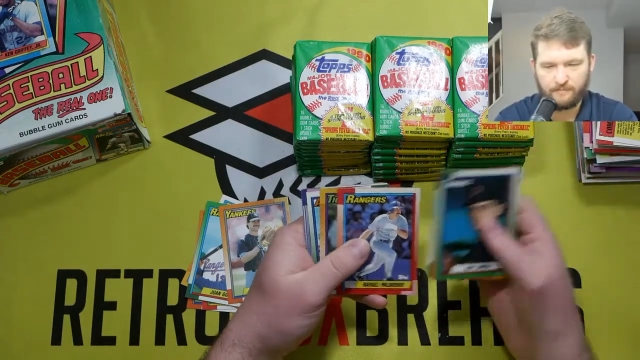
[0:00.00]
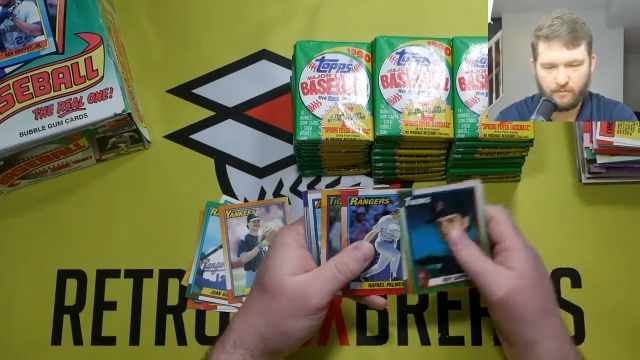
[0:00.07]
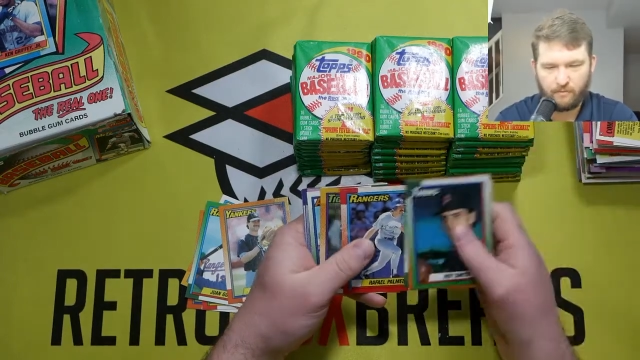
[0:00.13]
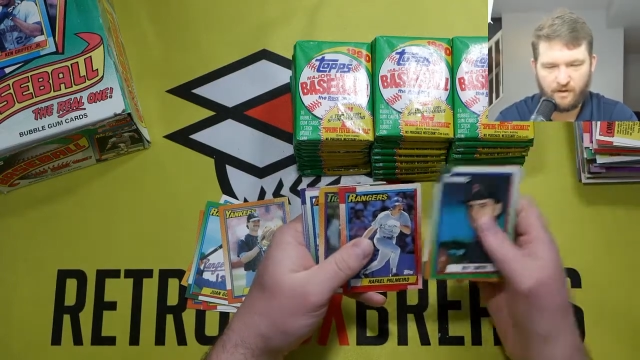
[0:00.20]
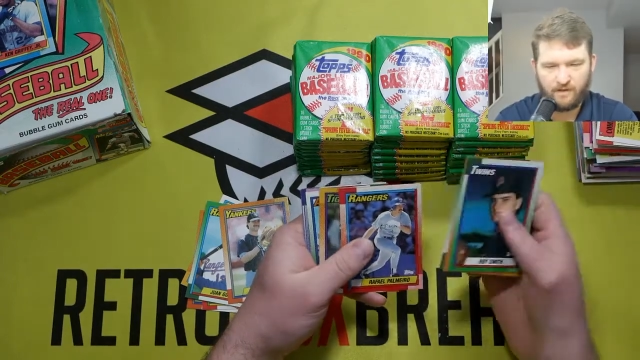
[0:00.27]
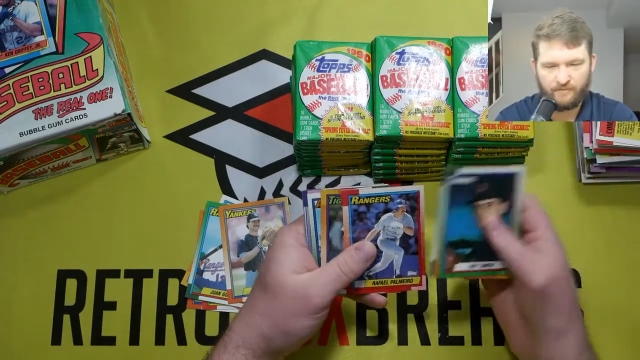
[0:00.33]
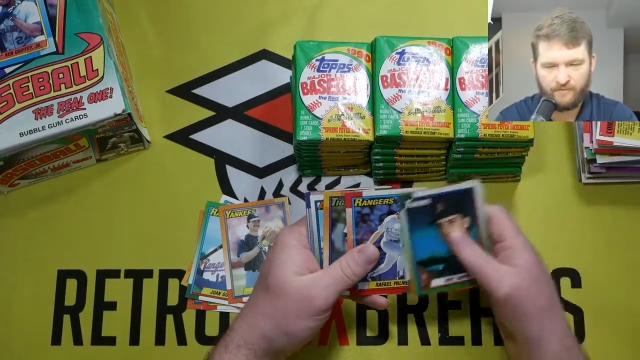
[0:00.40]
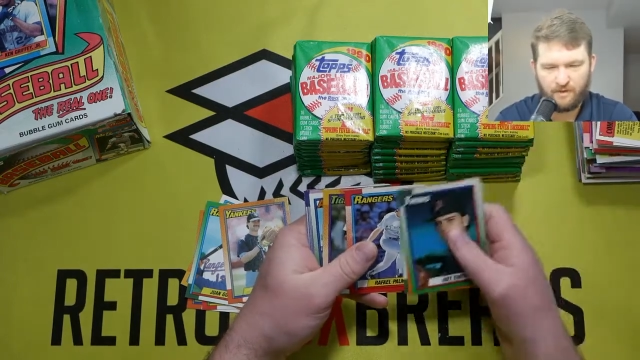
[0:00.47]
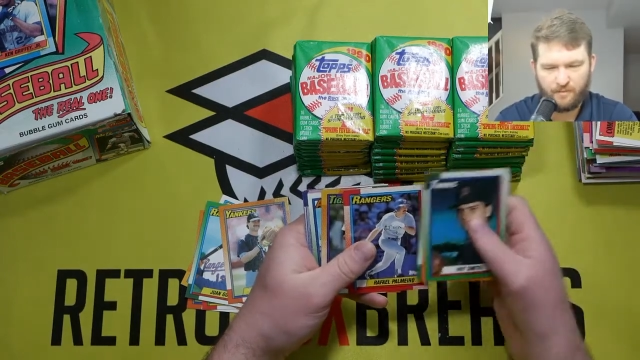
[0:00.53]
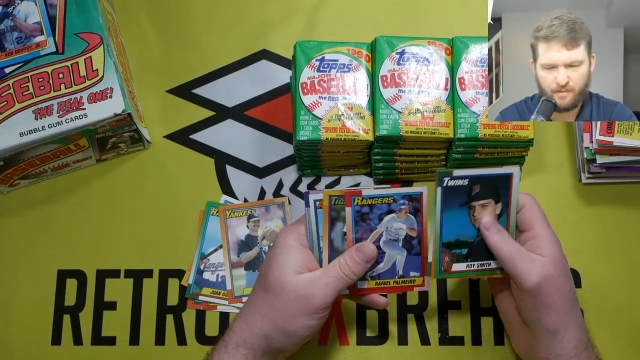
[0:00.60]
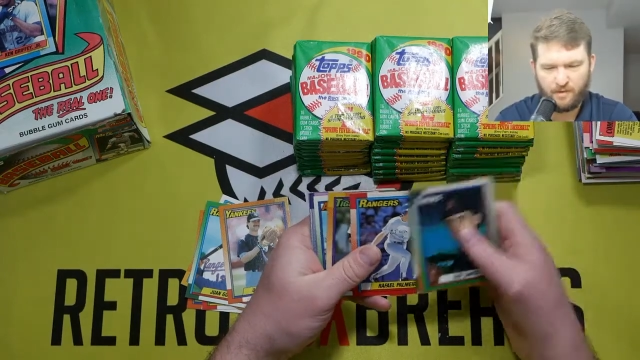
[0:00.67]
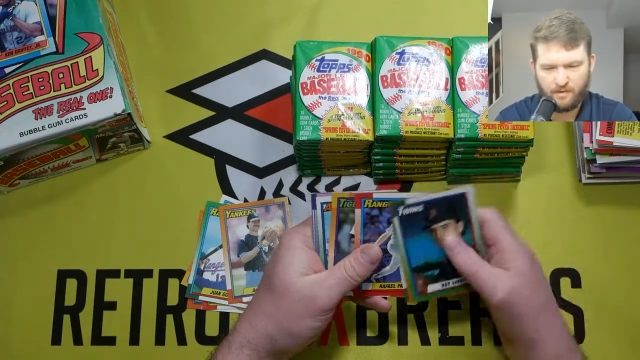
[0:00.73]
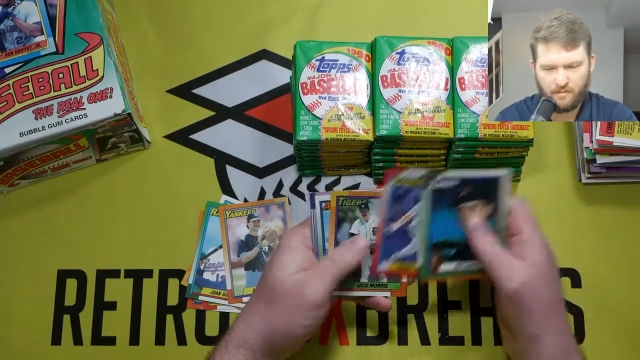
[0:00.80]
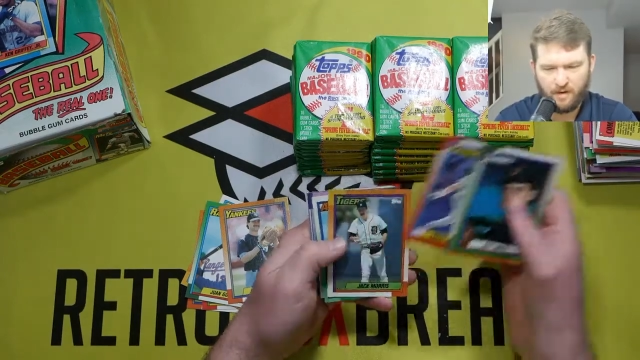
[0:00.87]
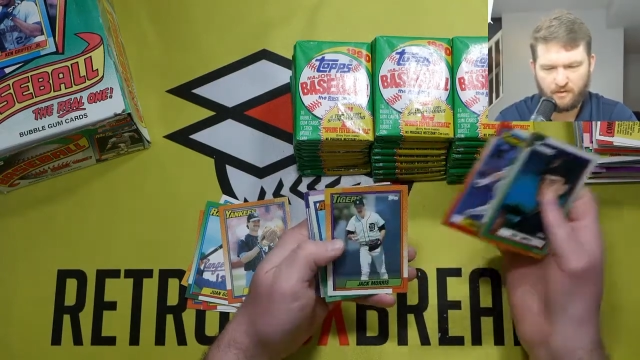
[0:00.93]
Rafael
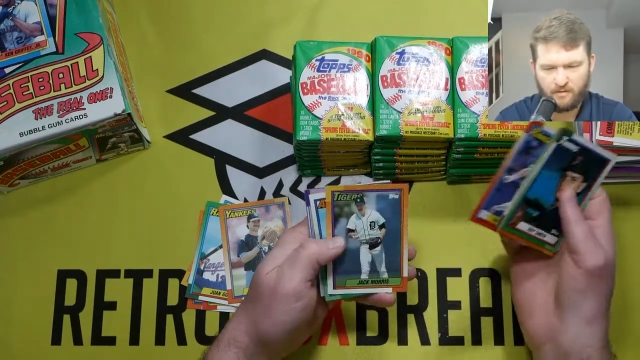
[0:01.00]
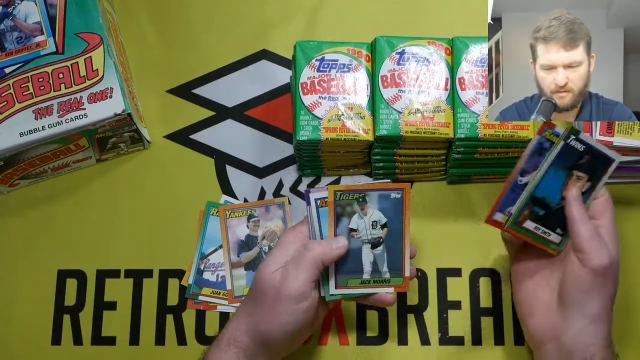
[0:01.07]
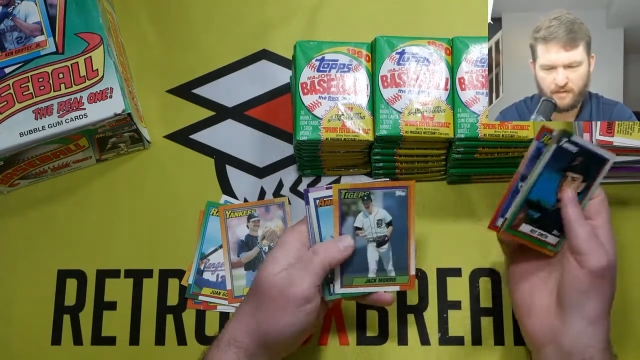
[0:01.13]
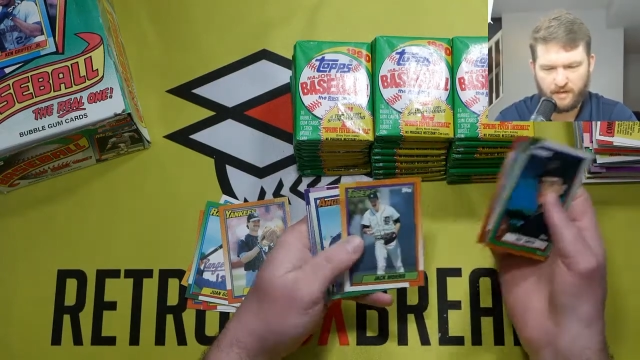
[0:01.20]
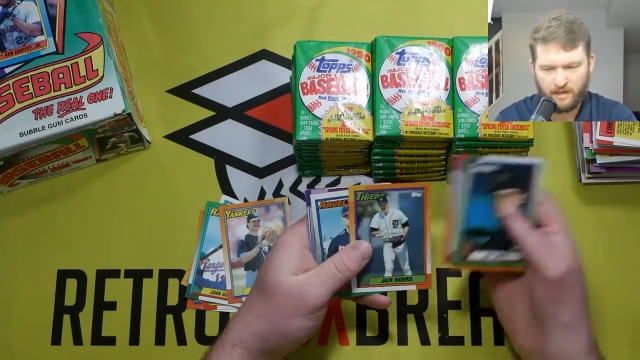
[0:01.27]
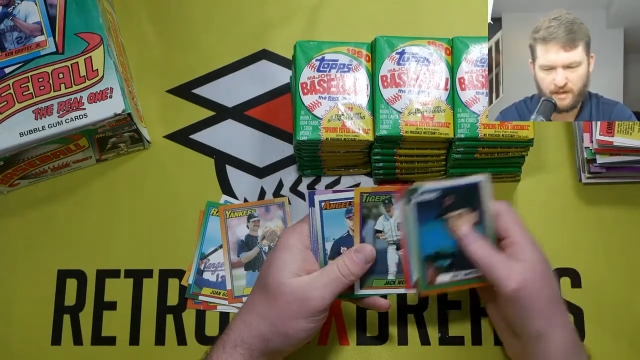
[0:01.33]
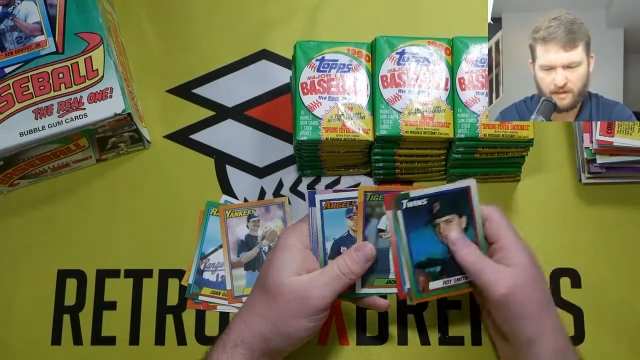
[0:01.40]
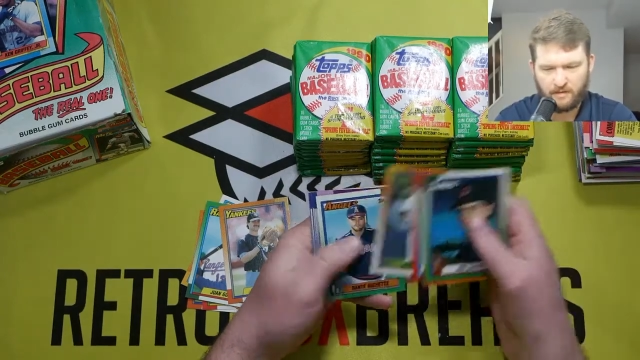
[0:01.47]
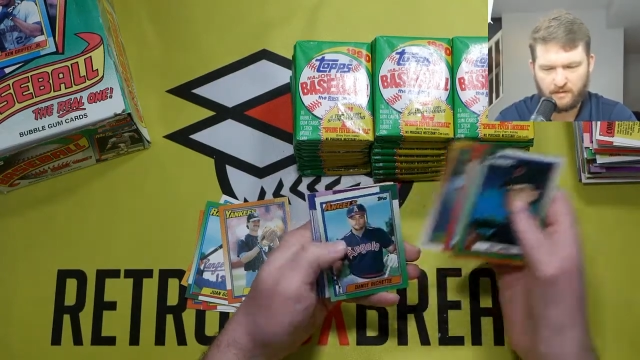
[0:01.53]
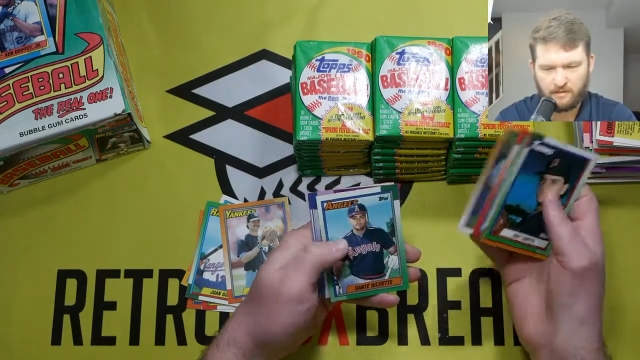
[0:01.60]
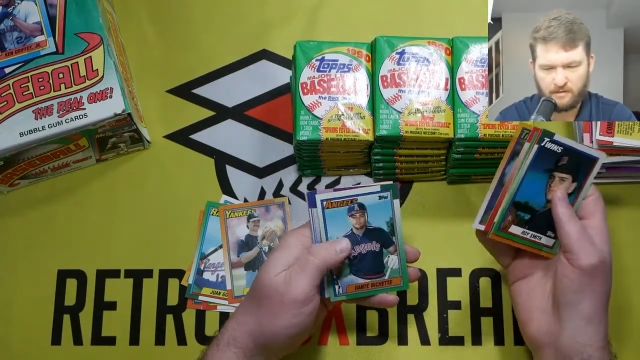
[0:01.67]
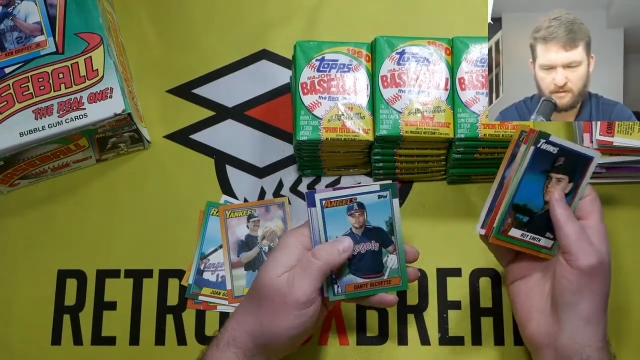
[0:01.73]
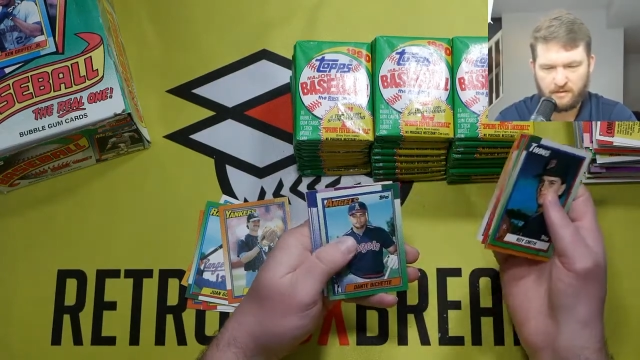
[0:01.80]
Palmeiro again.